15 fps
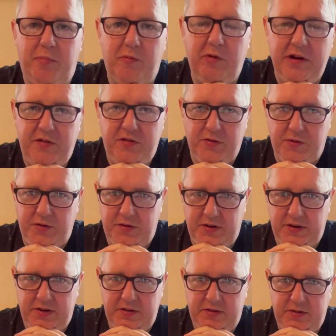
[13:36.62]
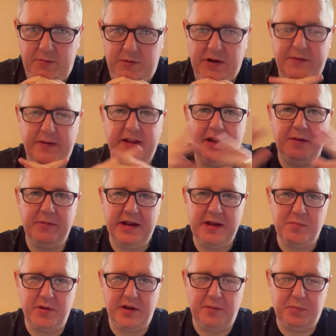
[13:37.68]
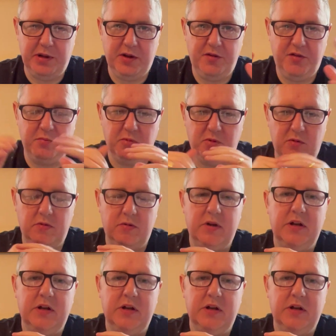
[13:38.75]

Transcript: resources, whatever they may be, big or small,